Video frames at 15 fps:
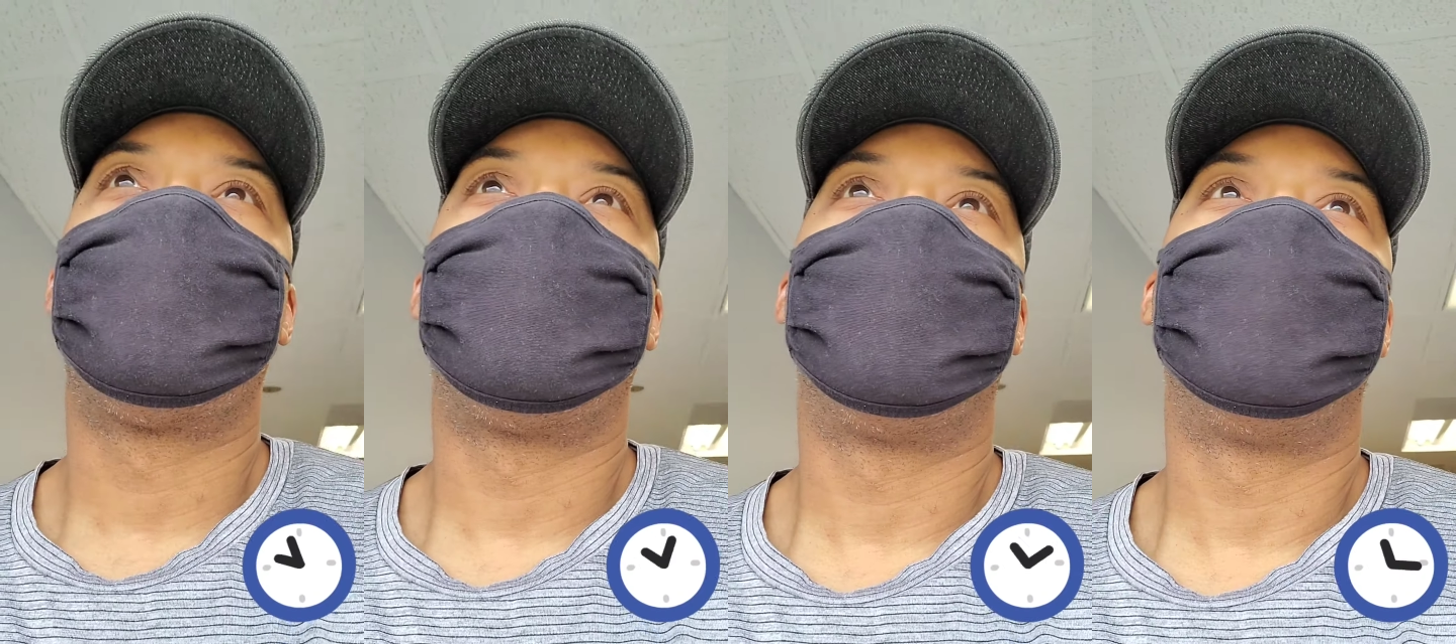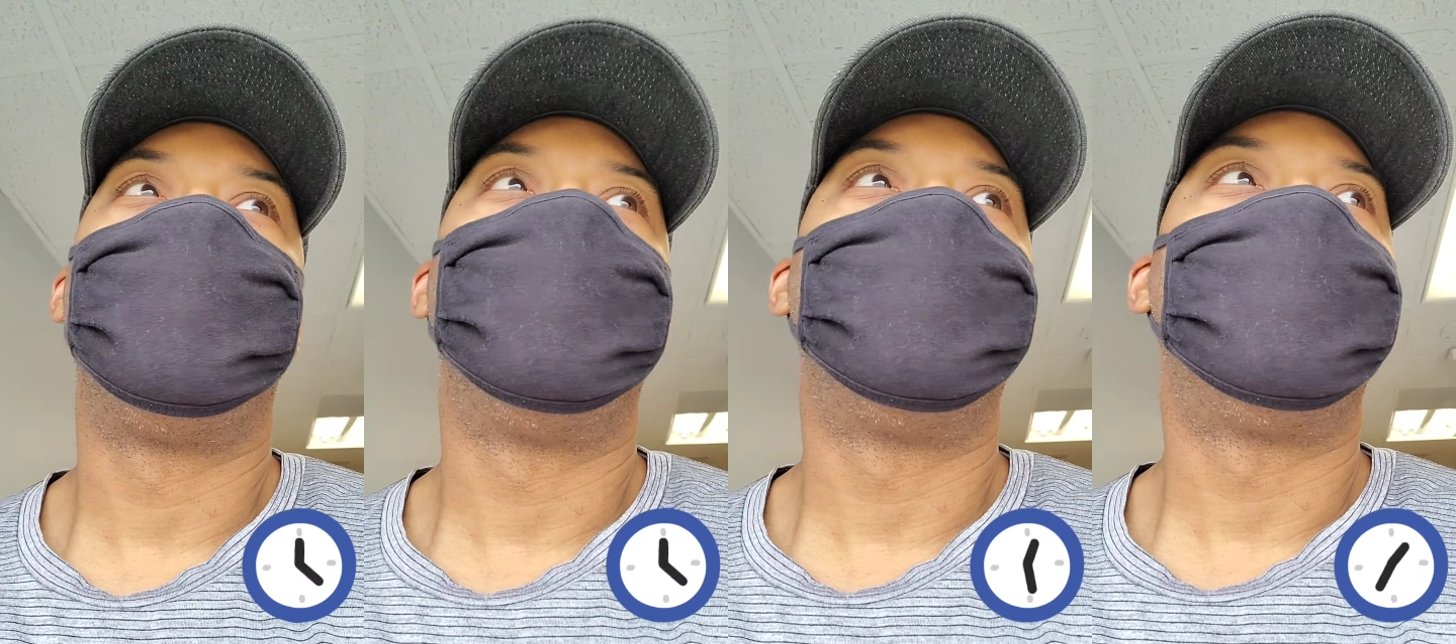
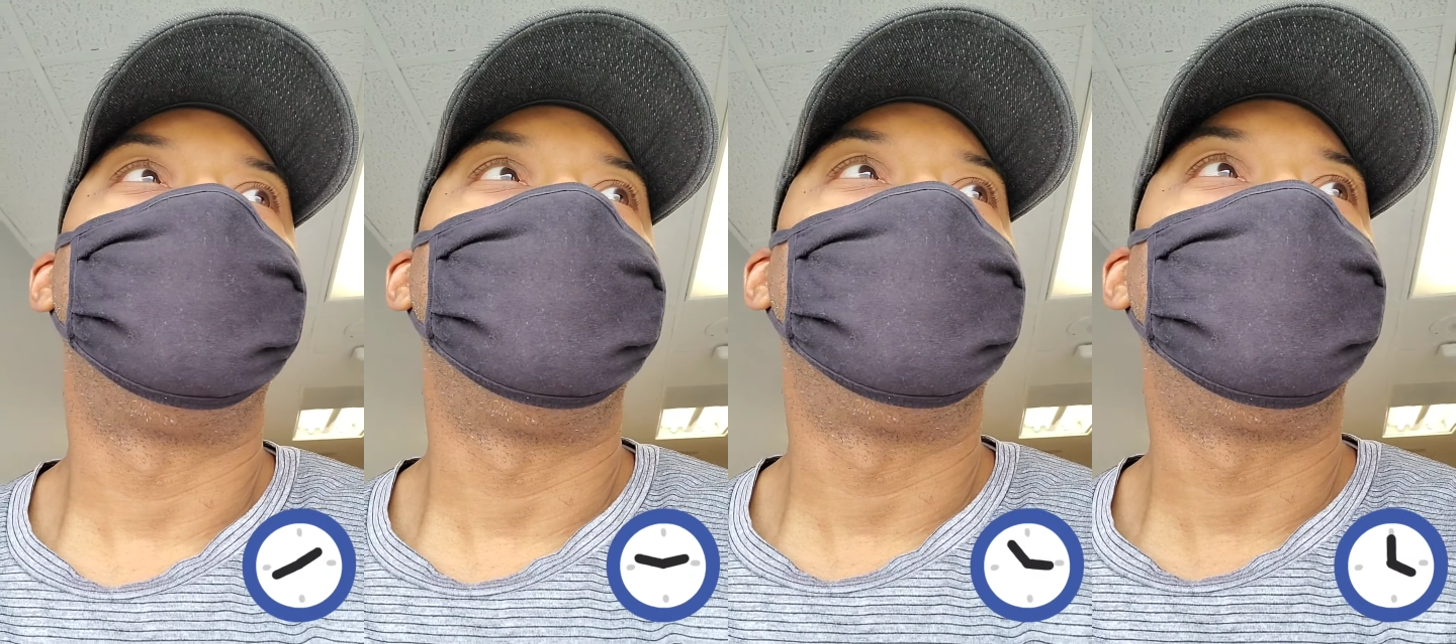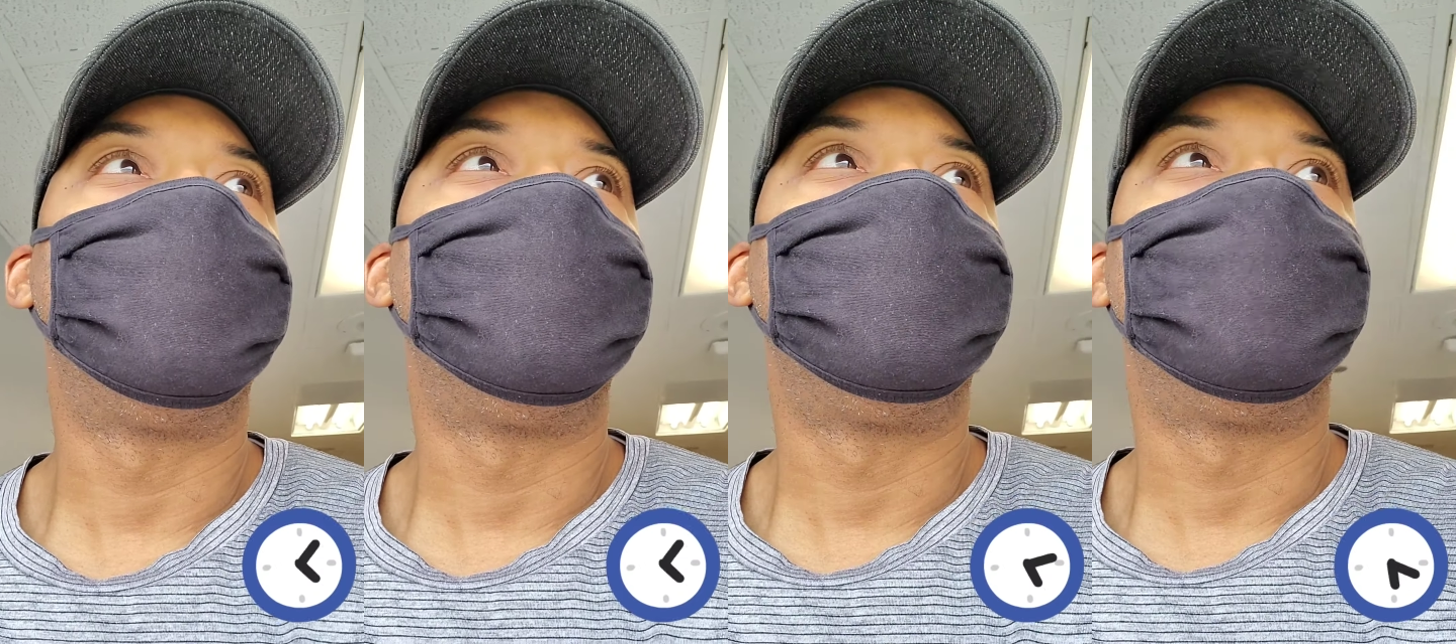We'll see how
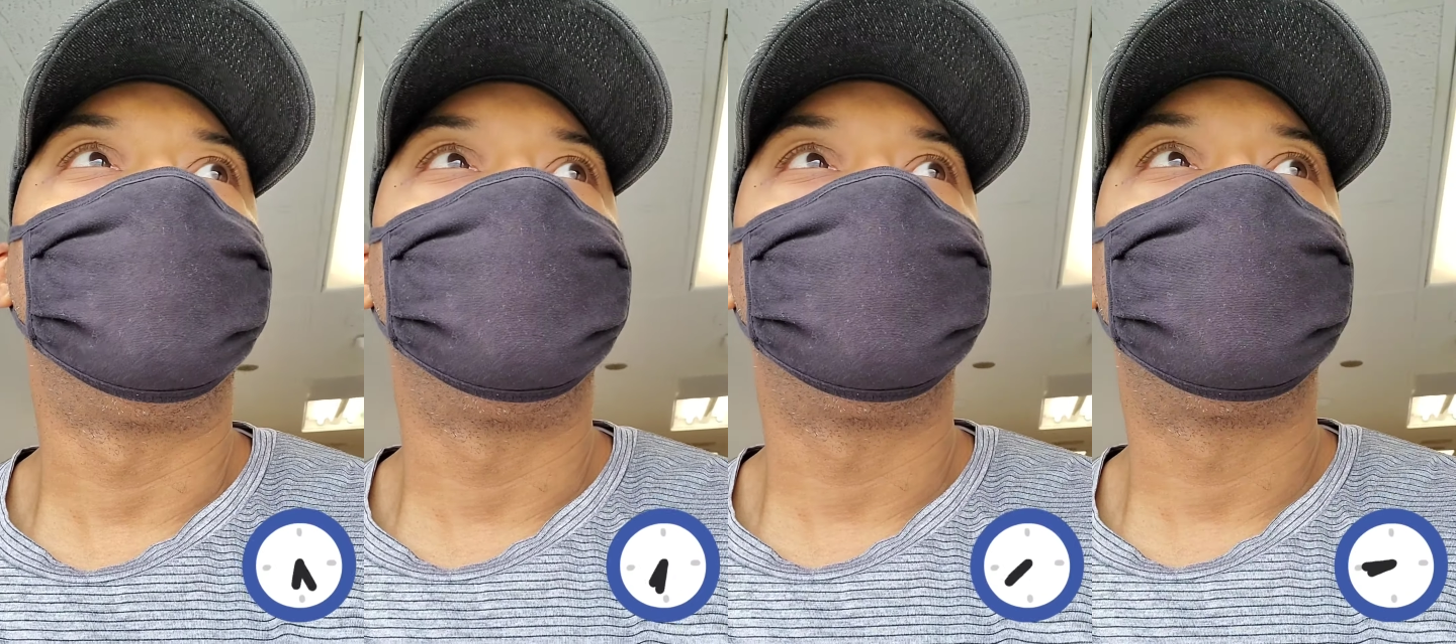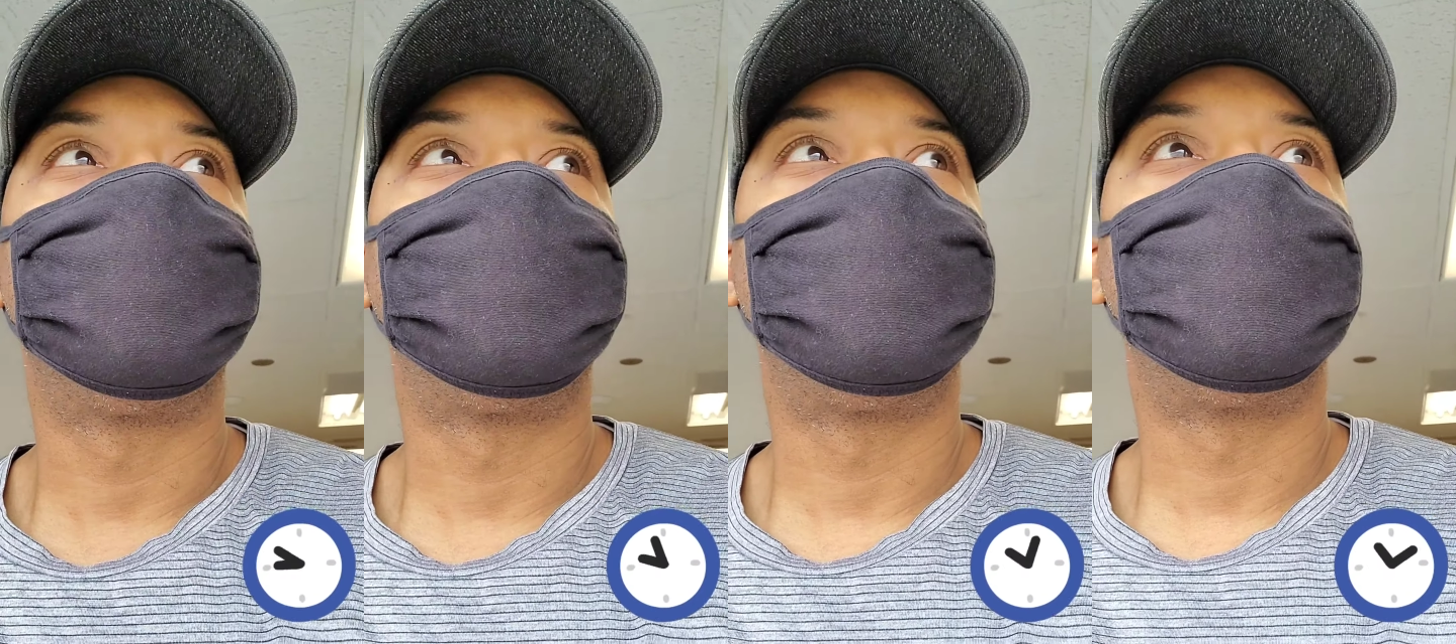it works